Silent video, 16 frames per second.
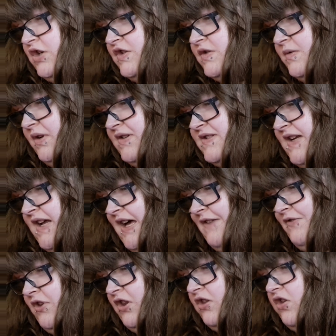So it doesn't
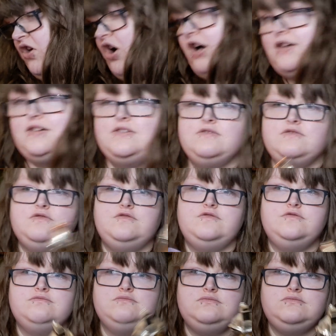have a lot
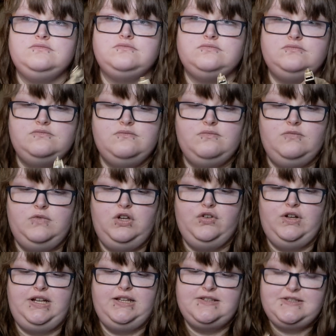of
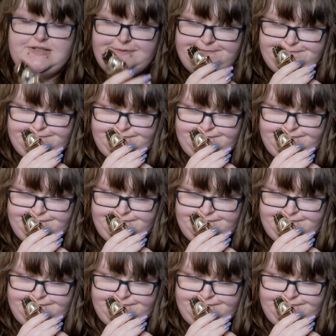ingredients